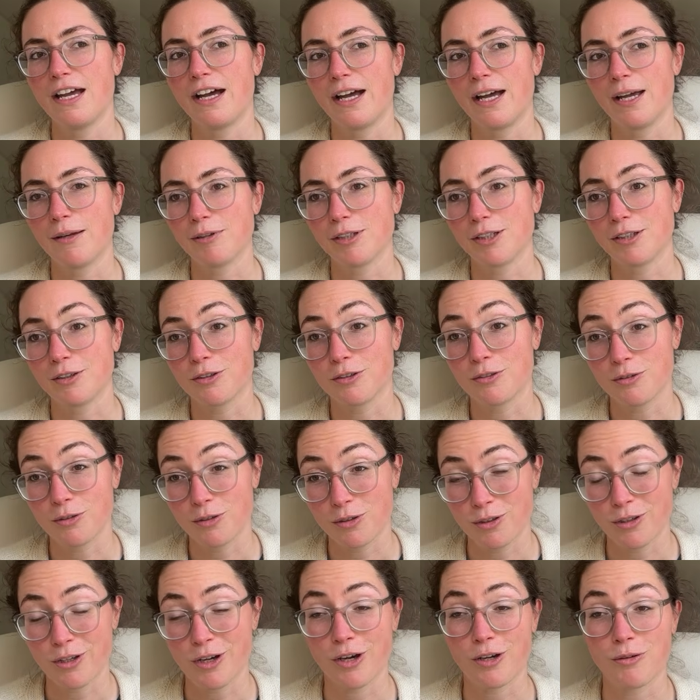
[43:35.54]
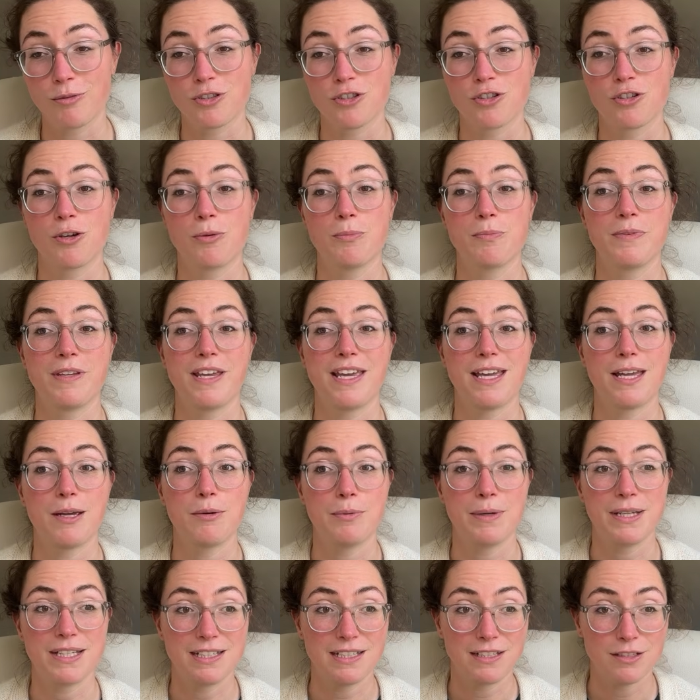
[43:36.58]
I'm going to go to a yarn shop there
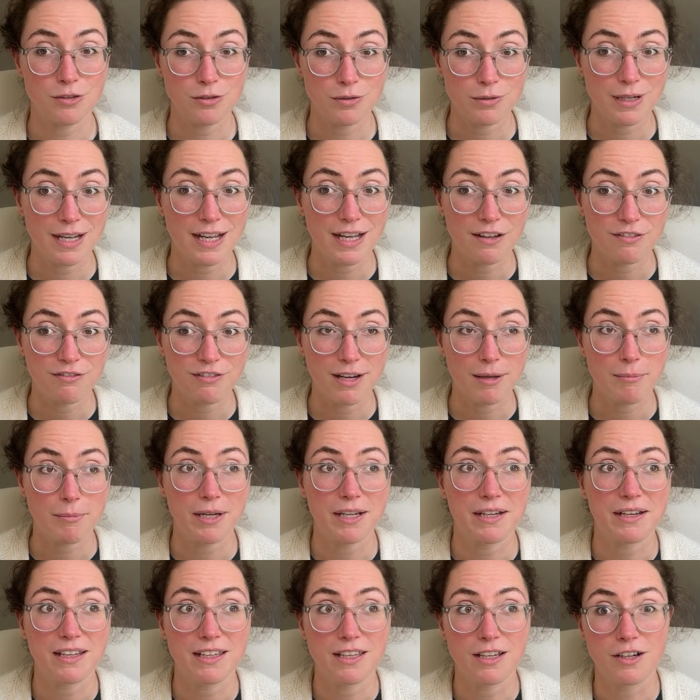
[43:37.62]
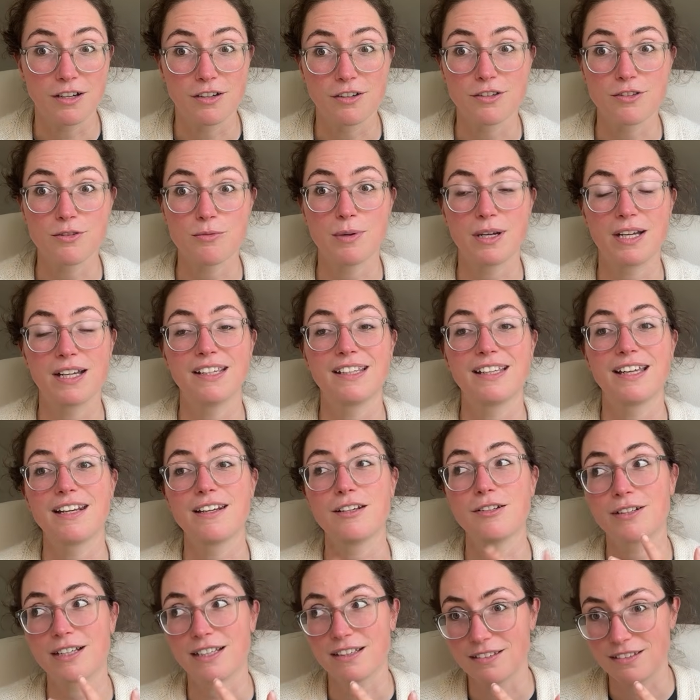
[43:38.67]
where they do have La Mana yarns, where I can
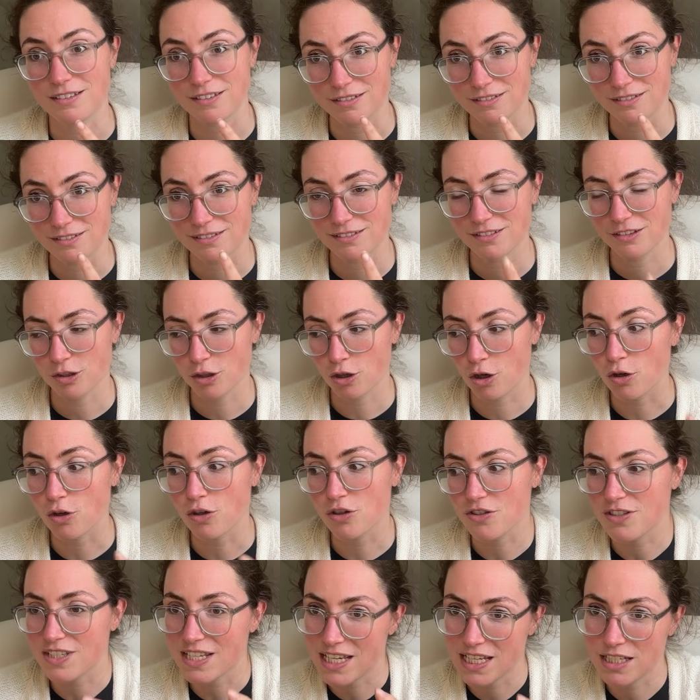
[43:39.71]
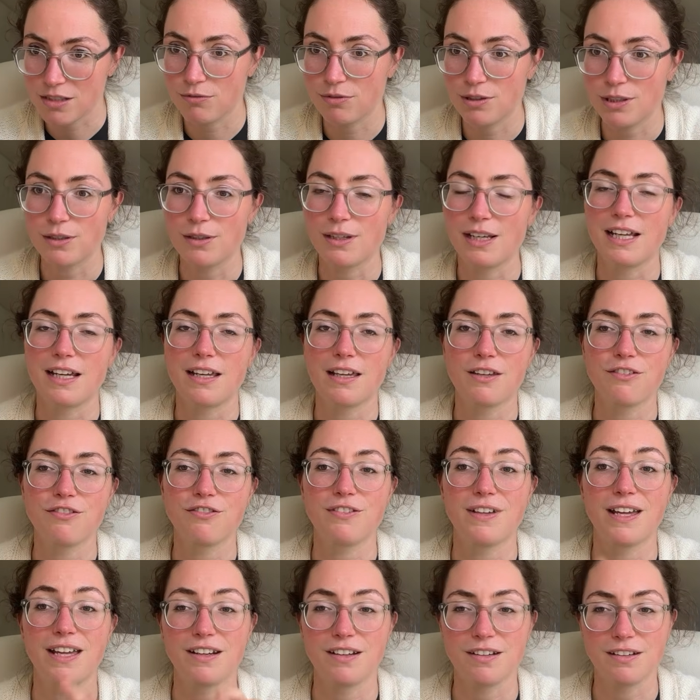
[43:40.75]
look at the colors in real life
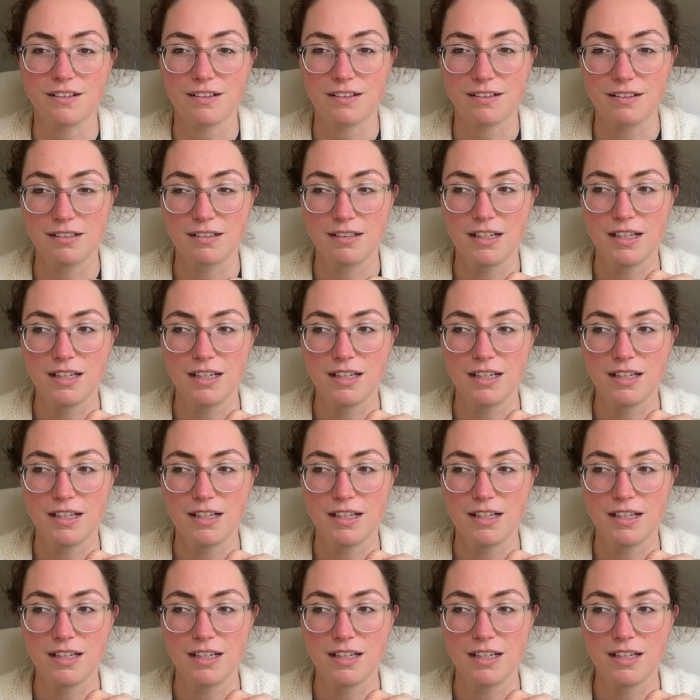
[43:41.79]
and